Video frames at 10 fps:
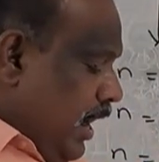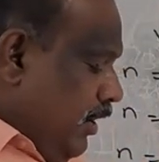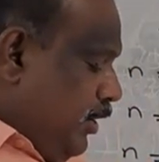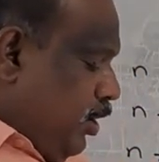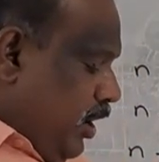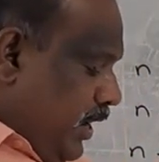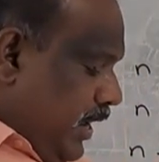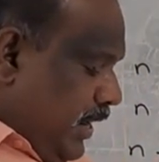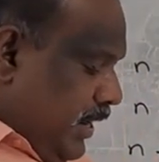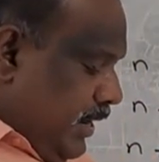I will draw
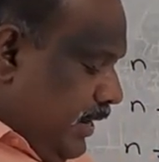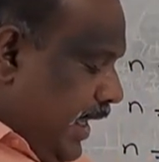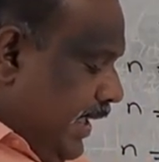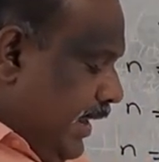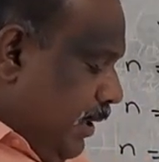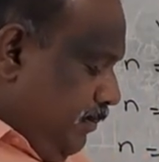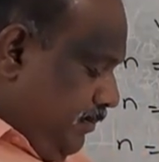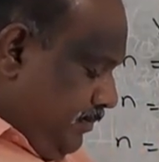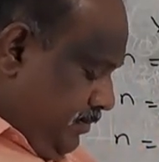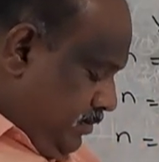a diagram.